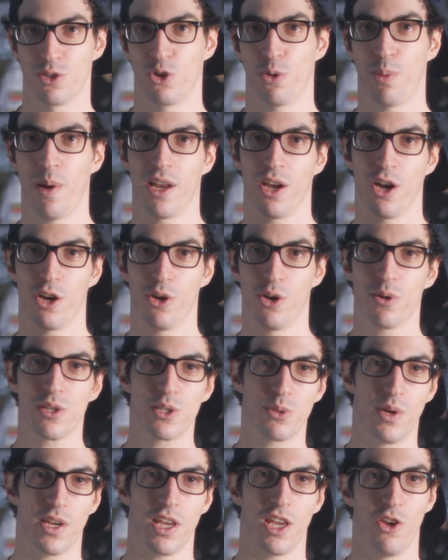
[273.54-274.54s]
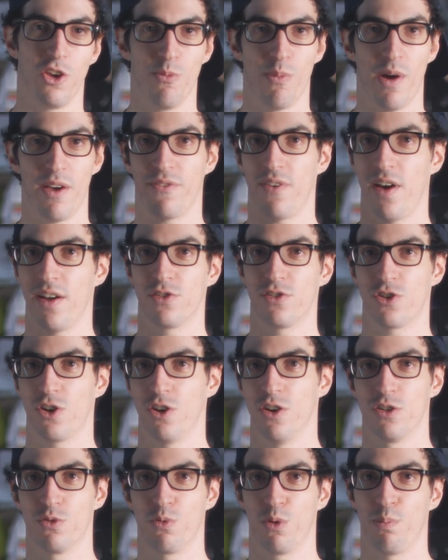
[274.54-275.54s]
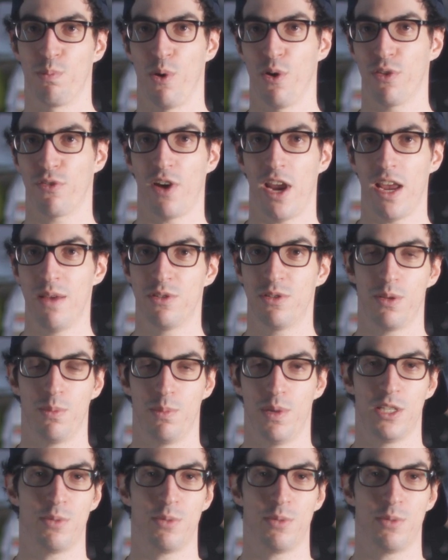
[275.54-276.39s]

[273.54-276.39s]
depending on your swing, you might find serves with both frames to be